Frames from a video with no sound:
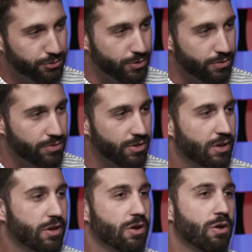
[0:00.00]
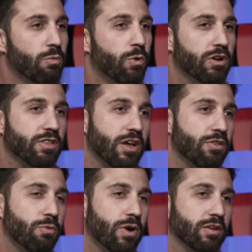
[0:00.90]
truth. Mm -hmm. What are the
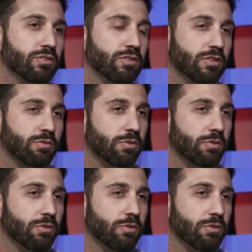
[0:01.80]
other ways?